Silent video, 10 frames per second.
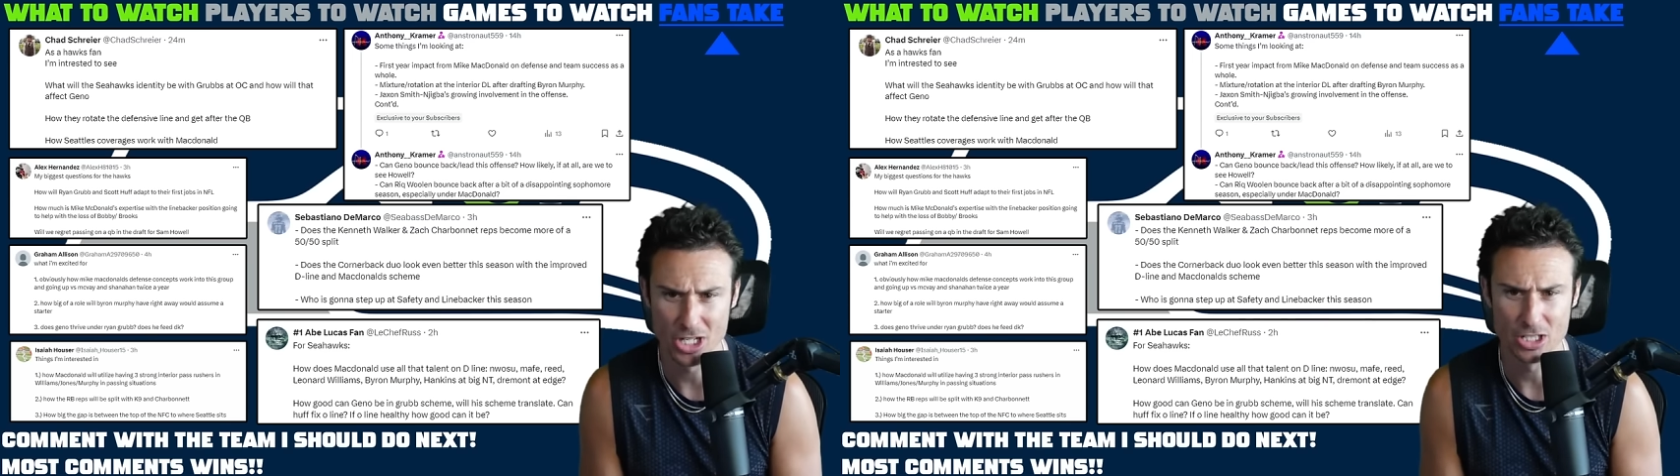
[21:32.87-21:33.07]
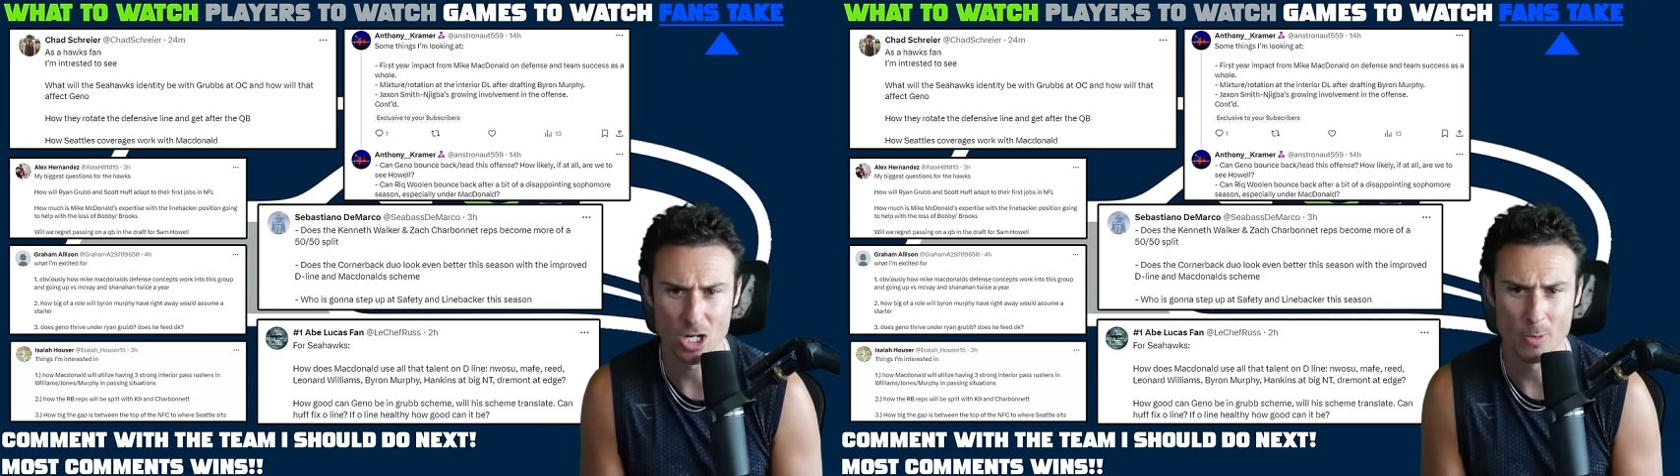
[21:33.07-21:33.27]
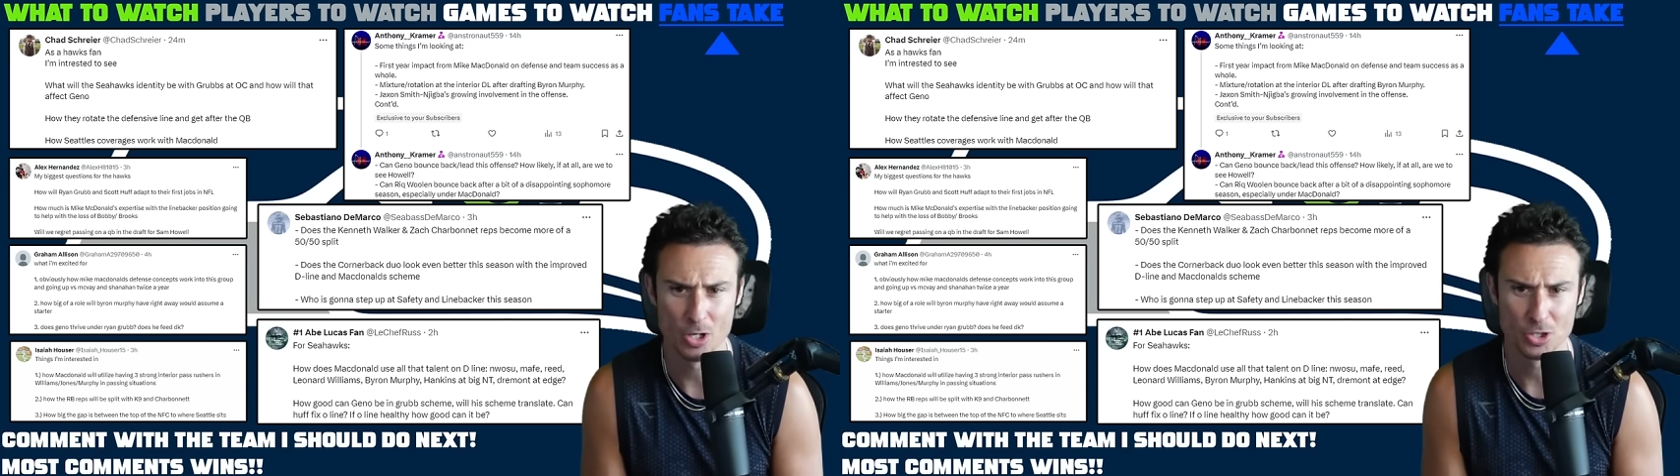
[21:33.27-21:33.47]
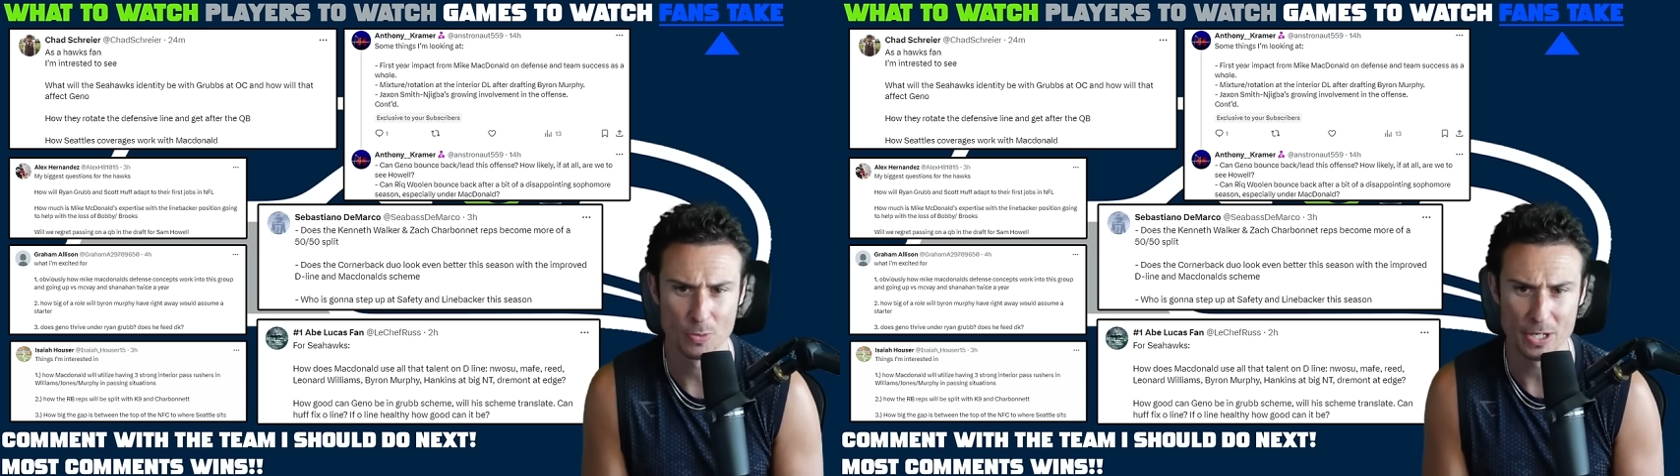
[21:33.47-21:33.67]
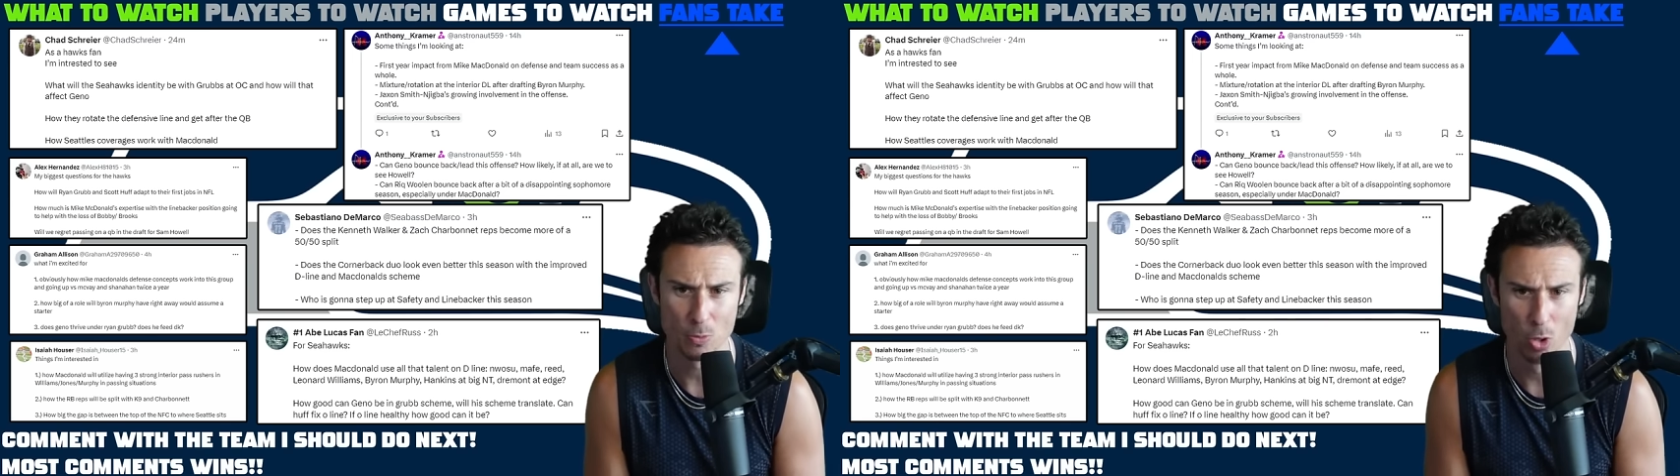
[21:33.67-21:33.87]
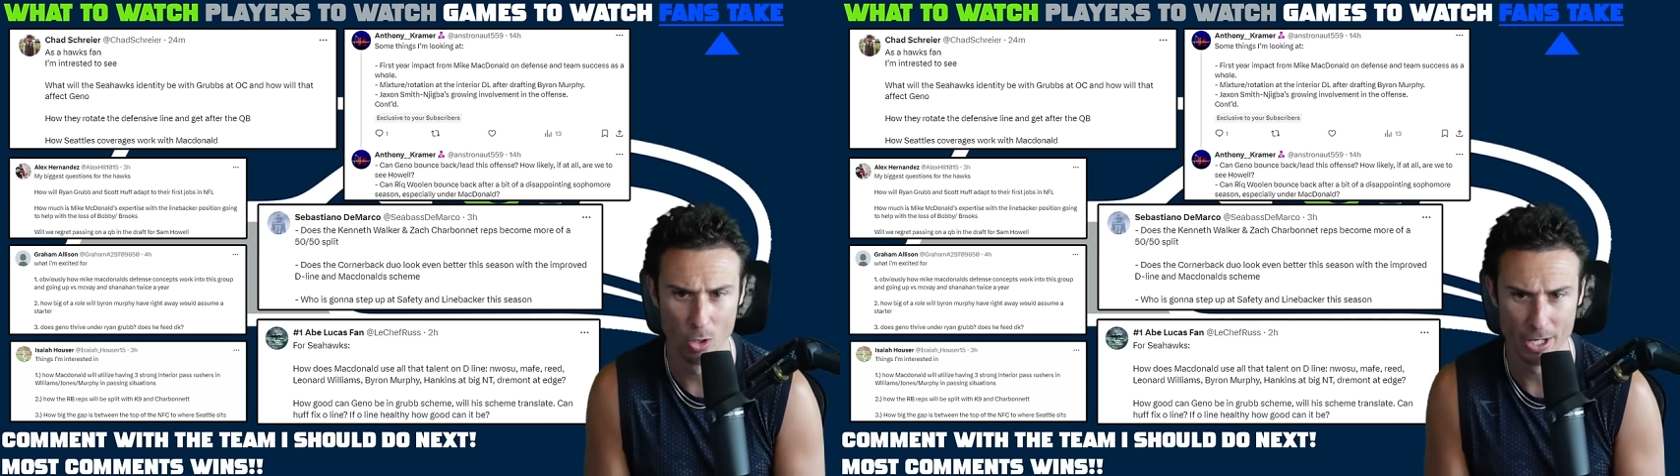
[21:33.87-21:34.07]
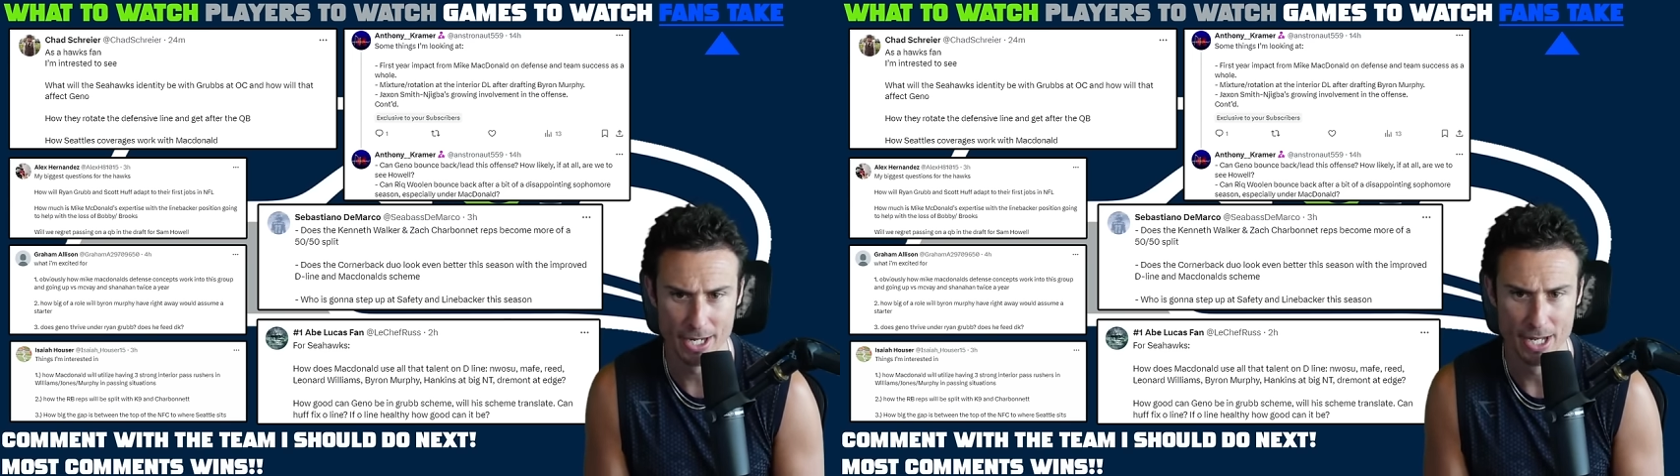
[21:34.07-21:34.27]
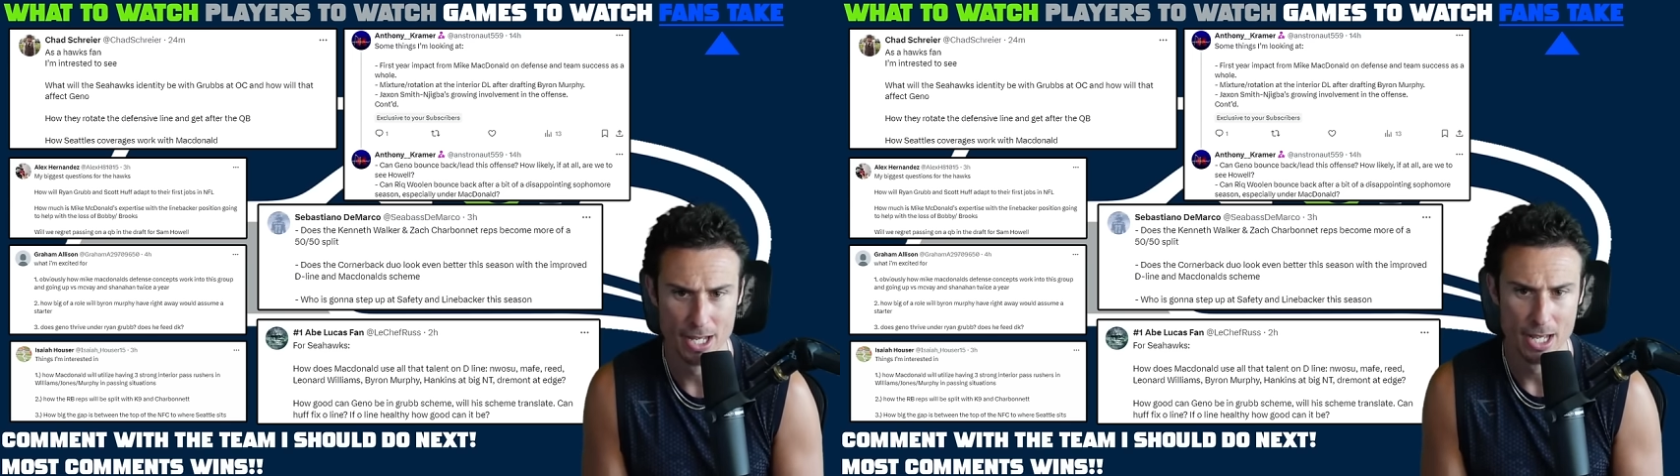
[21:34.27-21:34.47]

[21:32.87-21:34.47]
talking about Tariq Woolen,